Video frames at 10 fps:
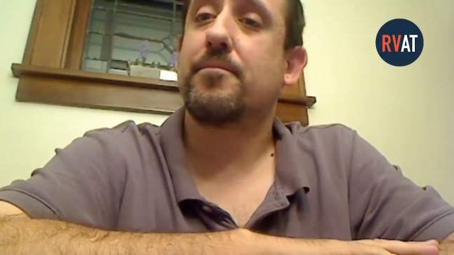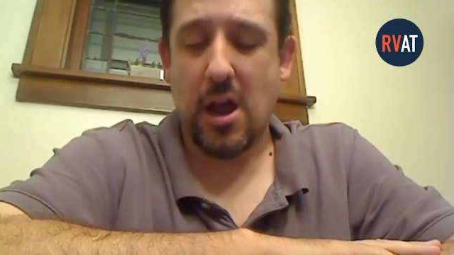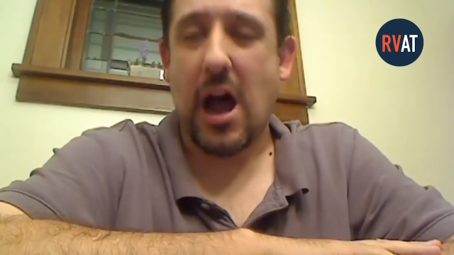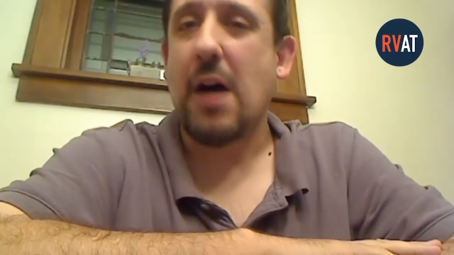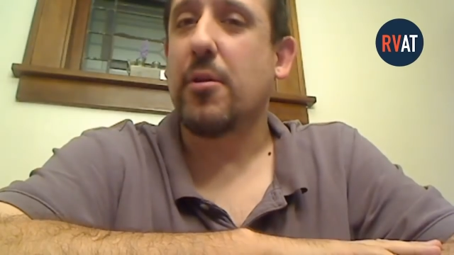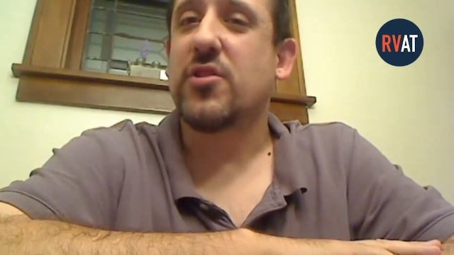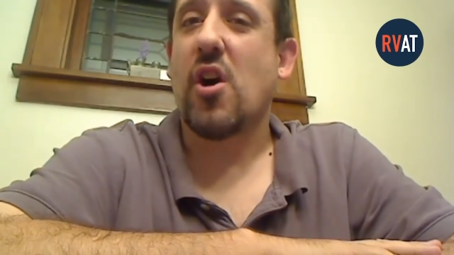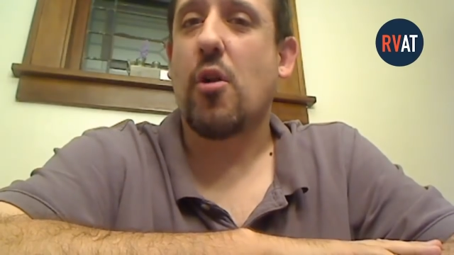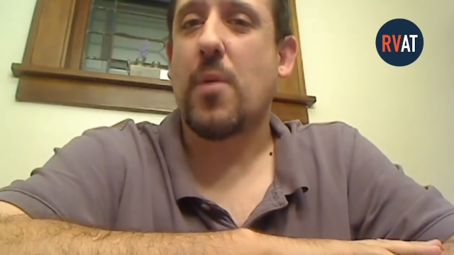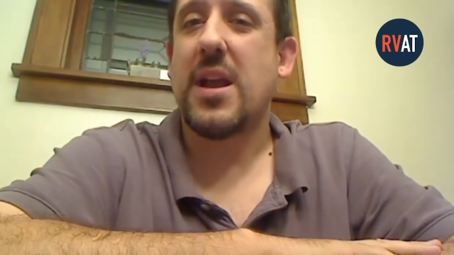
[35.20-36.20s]
I was
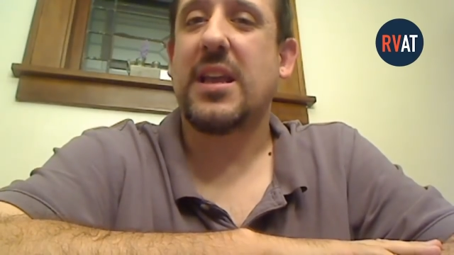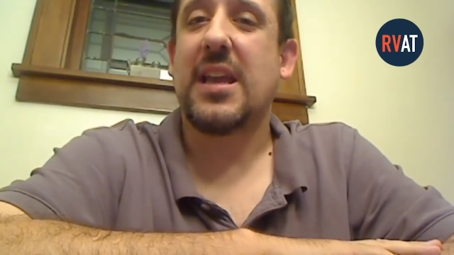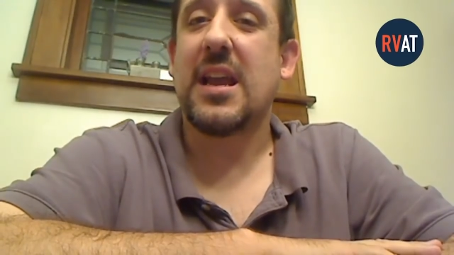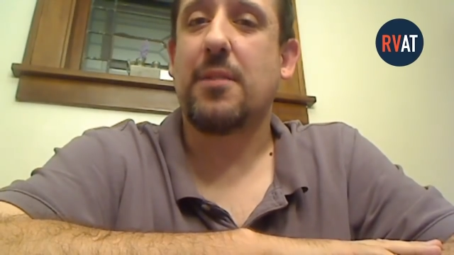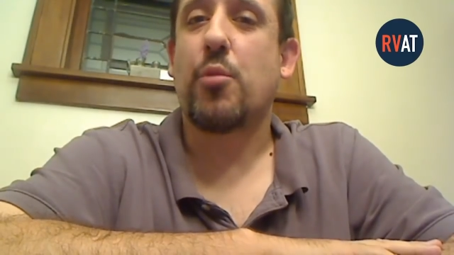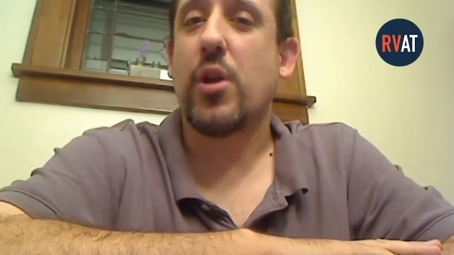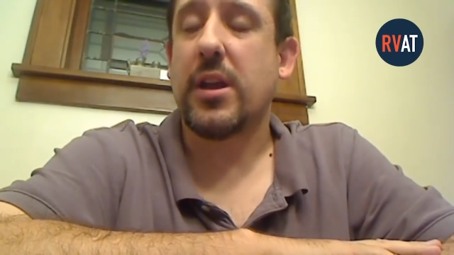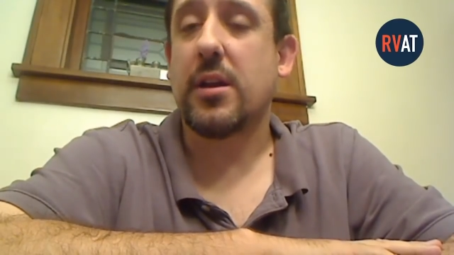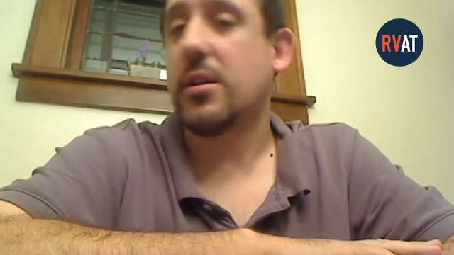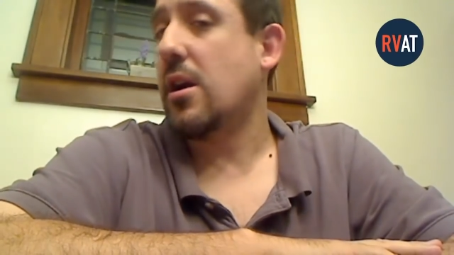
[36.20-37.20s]
already getting pretty
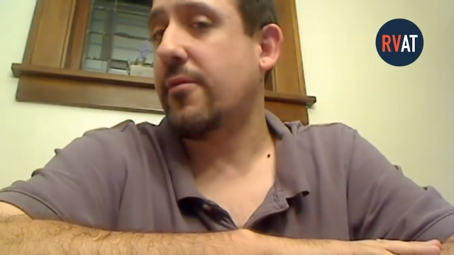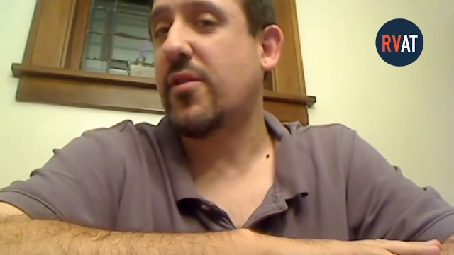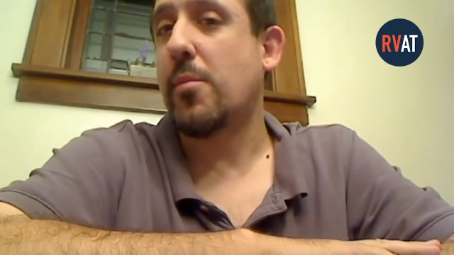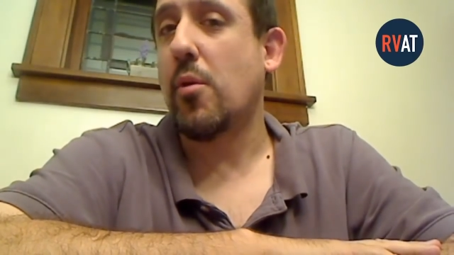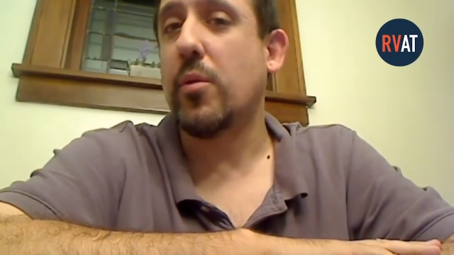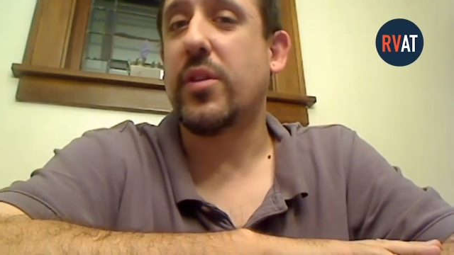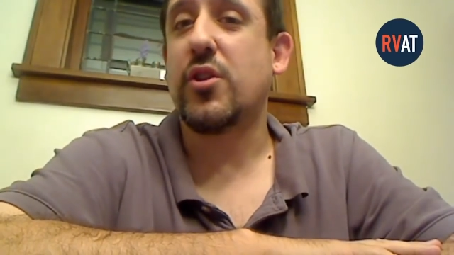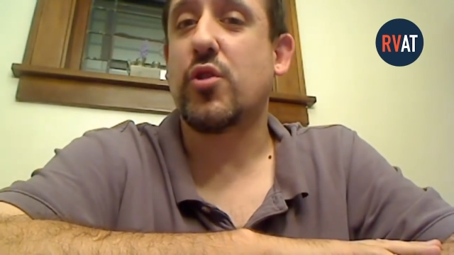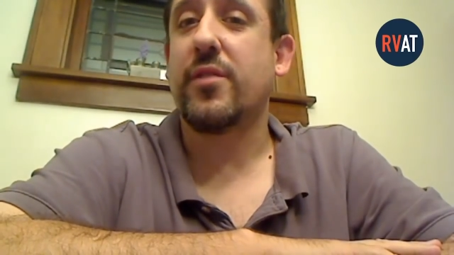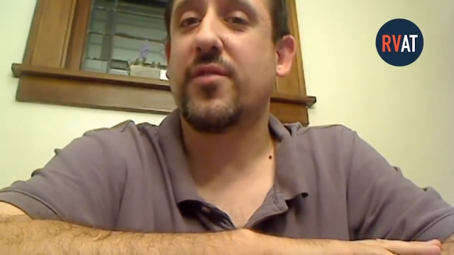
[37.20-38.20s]
uncomfortable with the
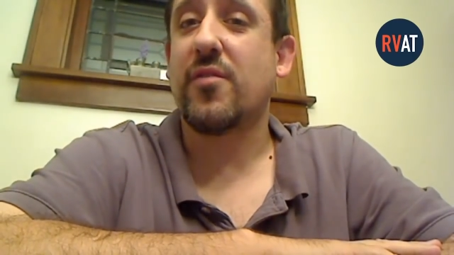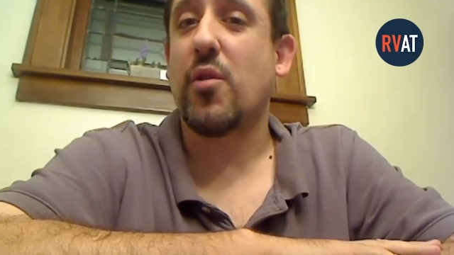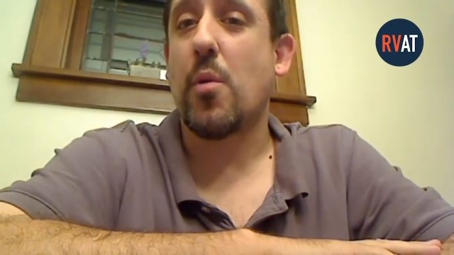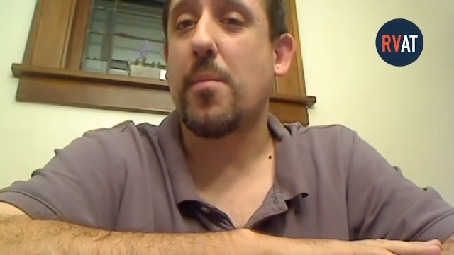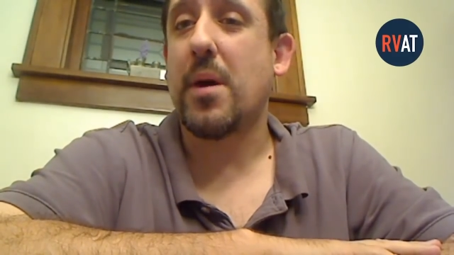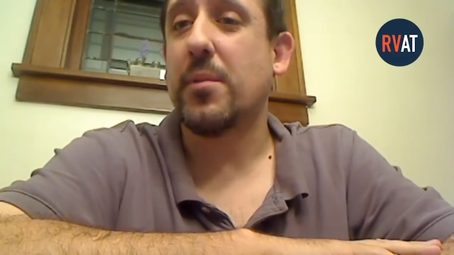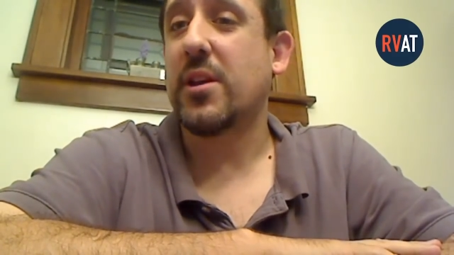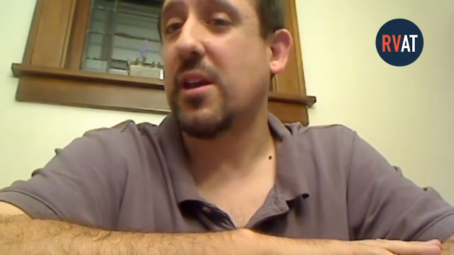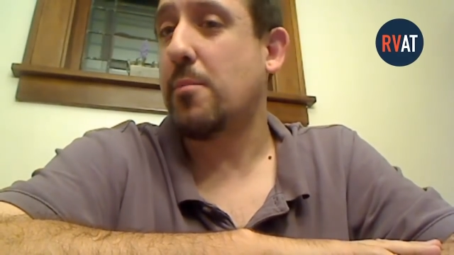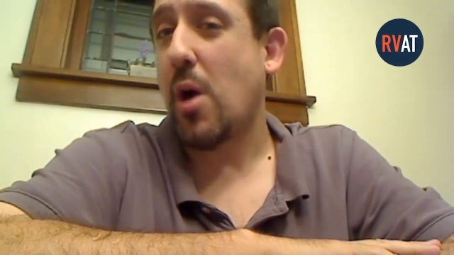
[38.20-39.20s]
drift of the
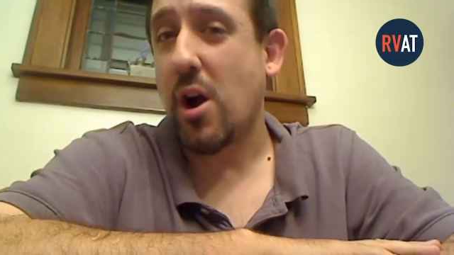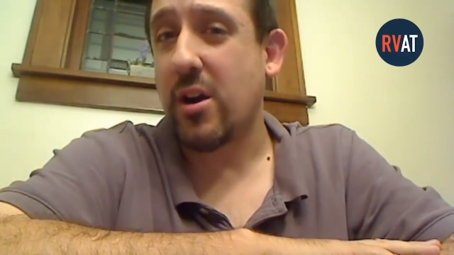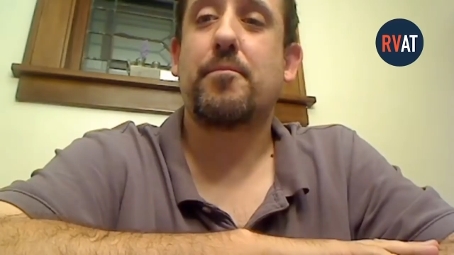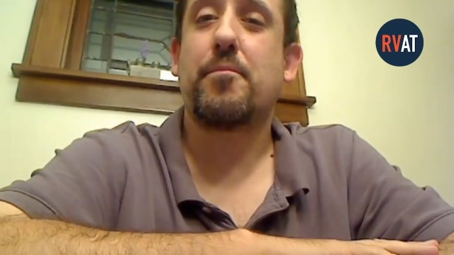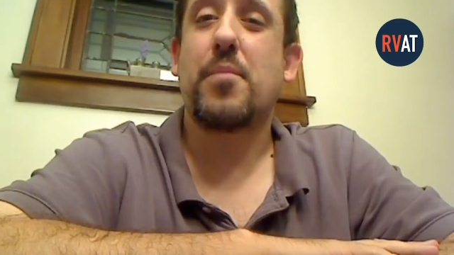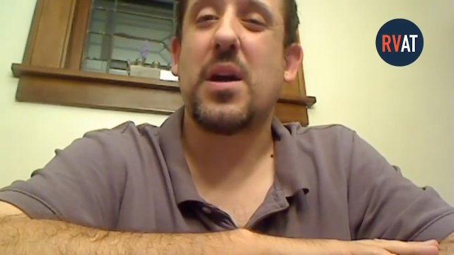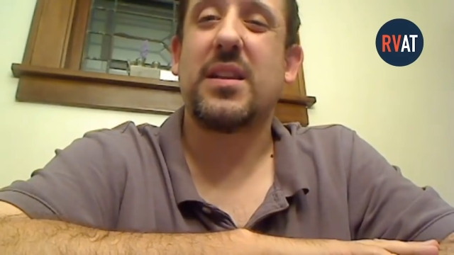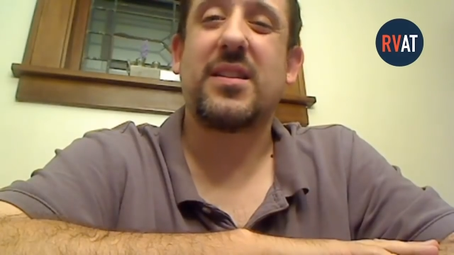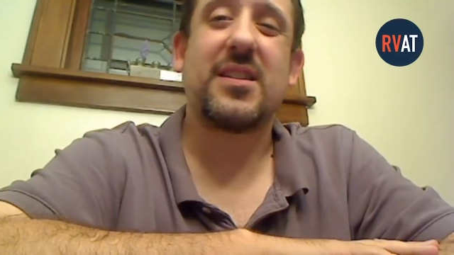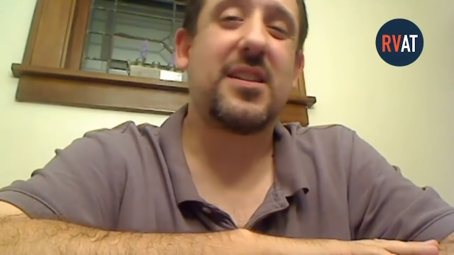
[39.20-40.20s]
Republican Party, but